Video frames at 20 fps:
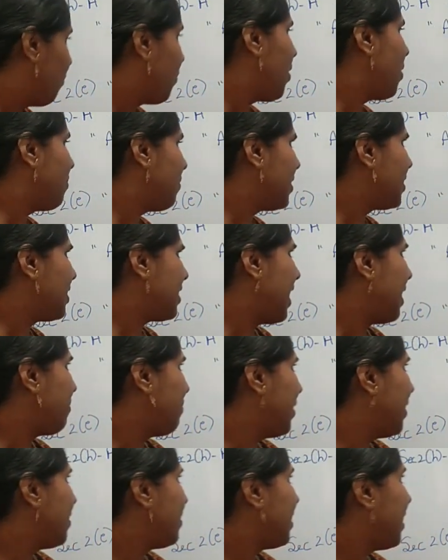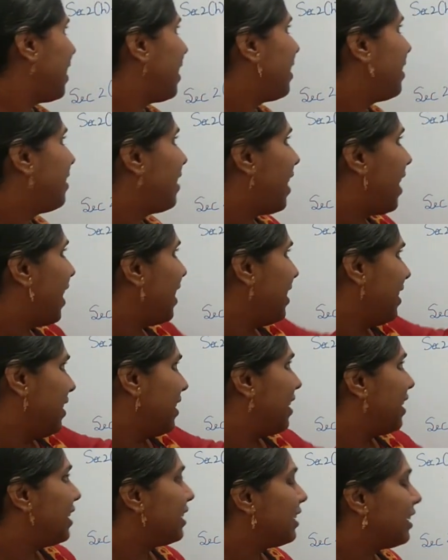promise. I mean to say an
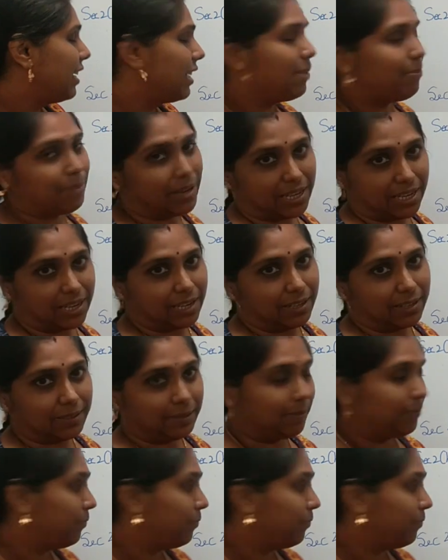agreement.